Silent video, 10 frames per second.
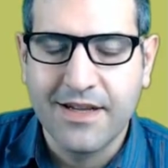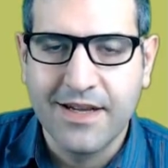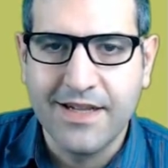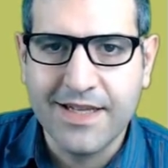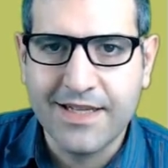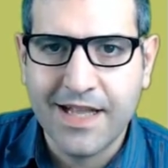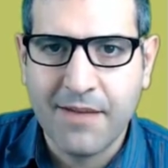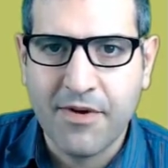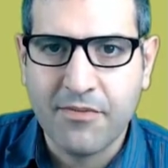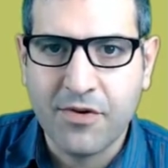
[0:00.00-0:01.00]
In this
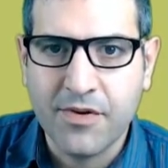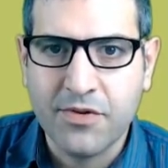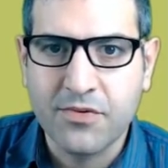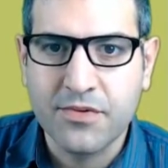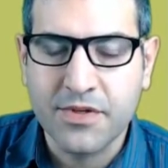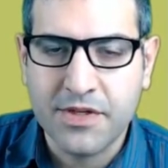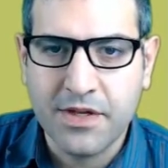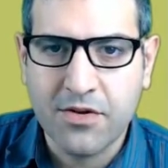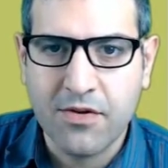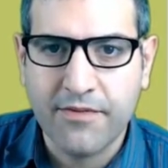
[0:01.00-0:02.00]
lab I'm going to still
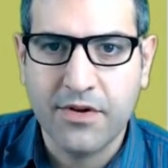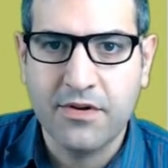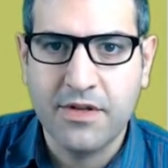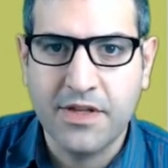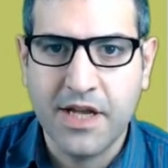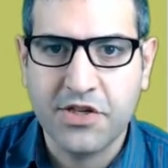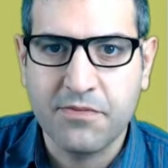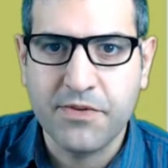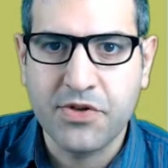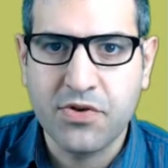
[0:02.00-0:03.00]
configure the
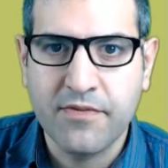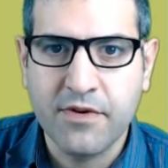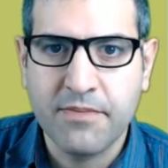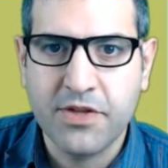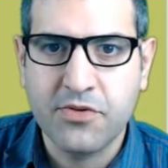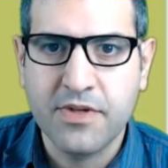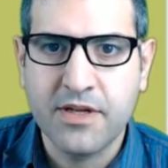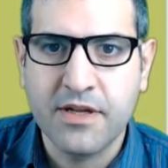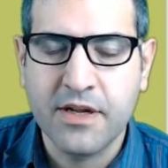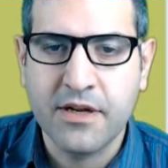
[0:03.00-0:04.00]
DHCP server but
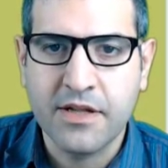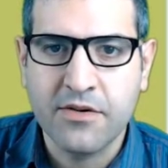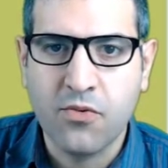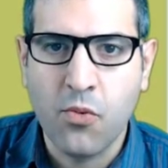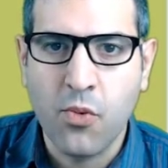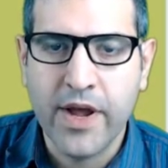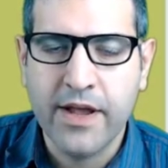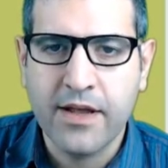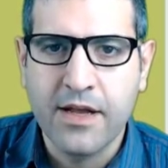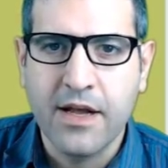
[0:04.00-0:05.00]
using in another way,